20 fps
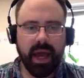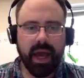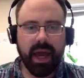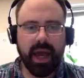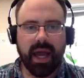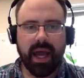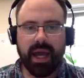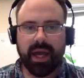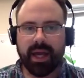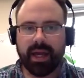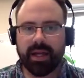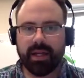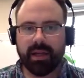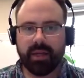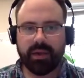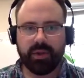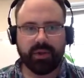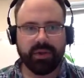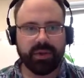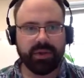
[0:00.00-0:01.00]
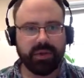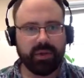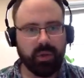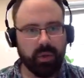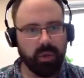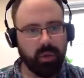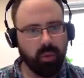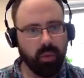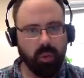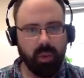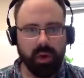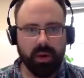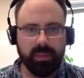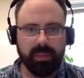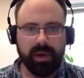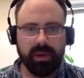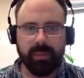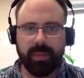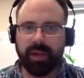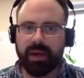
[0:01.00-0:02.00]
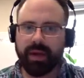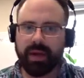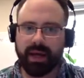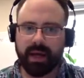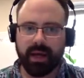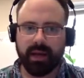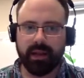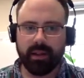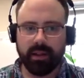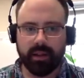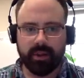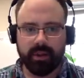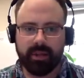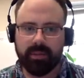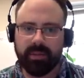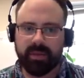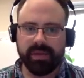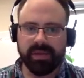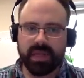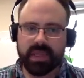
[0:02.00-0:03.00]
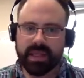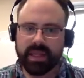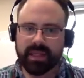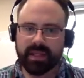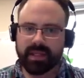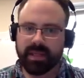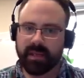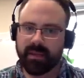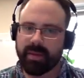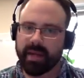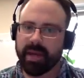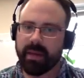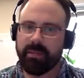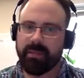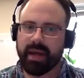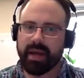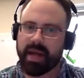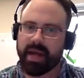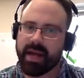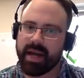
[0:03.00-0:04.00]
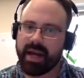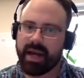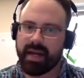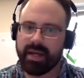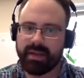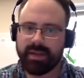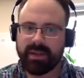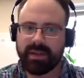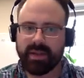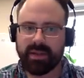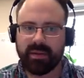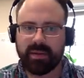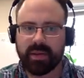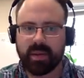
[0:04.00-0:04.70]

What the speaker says: and you just warm up, kind of learn the music that's coming up, and you sing with the